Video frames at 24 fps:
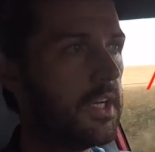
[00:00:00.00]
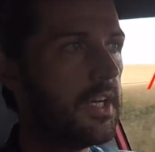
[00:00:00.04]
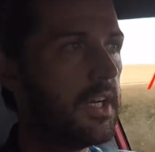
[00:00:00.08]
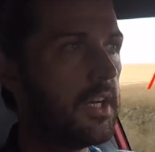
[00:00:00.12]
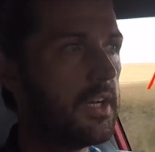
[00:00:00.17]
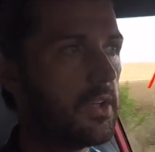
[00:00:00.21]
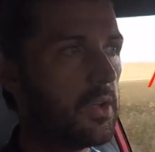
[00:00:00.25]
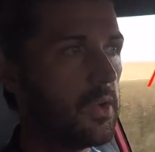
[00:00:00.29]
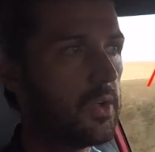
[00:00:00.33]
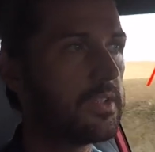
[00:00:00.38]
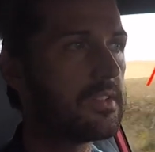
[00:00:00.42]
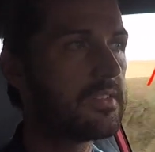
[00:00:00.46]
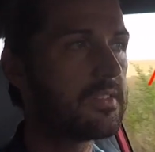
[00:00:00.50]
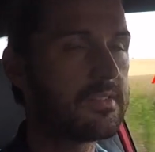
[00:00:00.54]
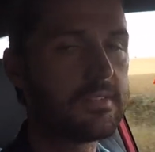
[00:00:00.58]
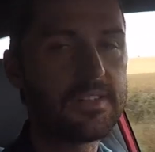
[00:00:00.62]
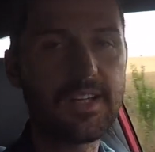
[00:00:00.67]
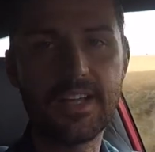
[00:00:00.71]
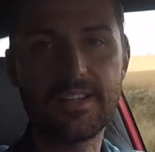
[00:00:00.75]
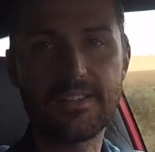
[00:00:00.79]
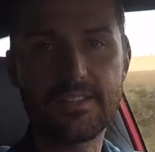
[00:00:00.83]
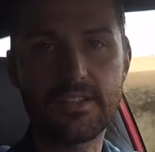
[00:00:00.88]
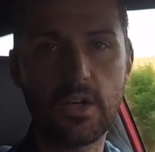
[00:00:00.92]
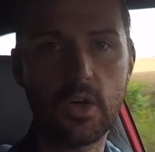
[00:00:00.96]
although it's
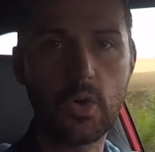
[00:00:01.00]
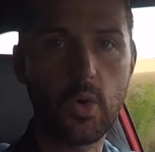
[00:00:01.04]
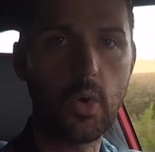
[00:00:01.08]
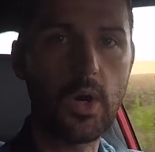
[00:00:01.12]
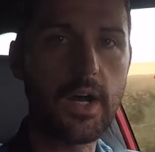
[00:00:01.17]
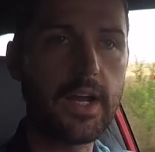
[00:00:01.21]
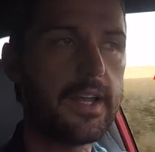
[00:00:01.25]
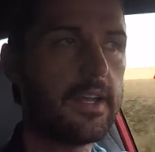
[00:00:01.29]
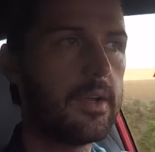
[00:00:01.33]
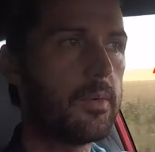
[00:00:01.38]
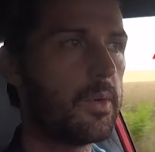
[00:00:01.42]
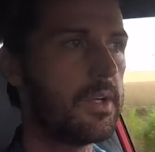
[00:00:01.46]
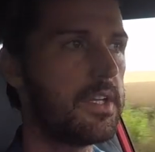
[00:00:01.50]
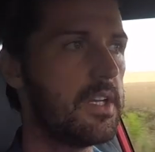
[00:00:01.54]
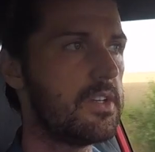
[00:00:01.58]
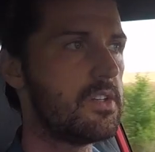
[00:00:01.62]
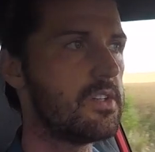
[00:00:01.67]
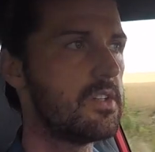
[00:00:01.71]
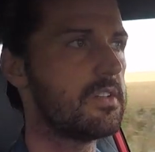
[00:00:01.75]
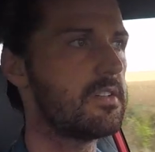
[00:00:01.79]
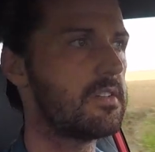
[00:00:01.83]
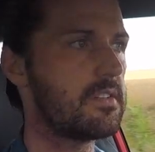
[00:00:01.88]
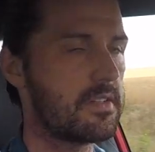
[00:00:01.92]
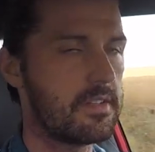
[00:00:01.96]
nice and quiet when you're
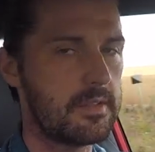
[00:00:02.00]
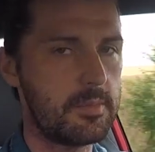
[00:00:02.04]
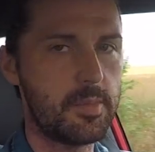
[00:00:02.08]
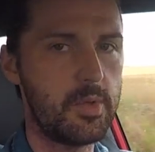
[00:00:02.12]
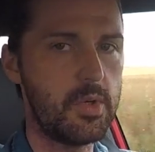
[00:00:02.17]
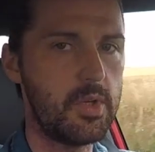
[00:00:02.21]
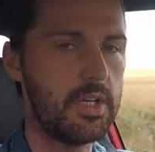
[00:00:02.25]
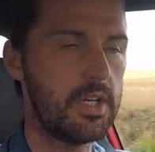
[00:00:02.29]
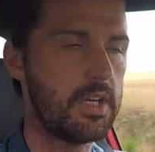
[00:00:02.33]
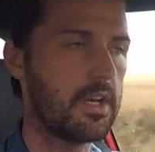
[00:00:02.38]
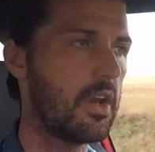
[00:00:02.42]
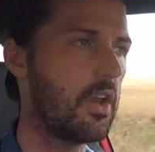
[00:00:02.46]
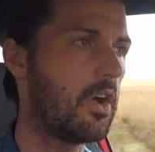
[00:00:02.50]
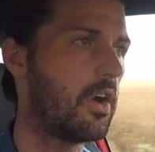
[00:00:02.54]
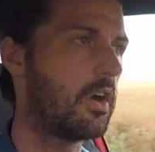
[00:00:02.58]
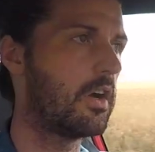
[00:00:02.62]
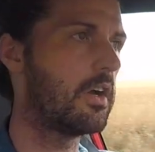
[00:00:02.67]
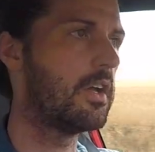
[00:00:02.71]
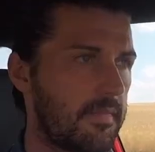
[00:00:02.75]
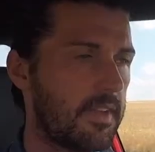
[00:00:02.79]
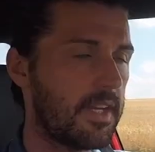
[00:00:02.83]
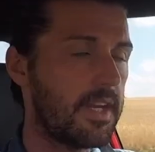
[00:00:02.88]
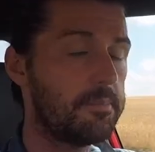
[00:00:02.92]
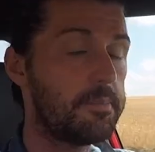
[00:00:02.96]
just hooting along.